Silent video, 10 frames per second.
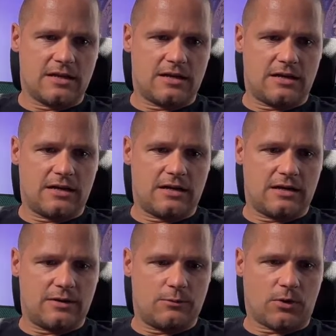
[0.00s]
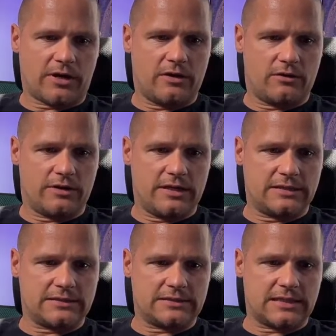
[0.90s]
working on
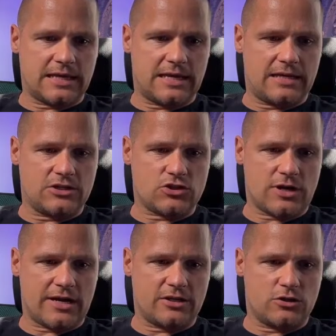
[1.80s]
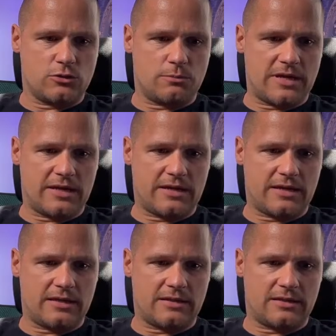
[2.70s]
this and trying to make it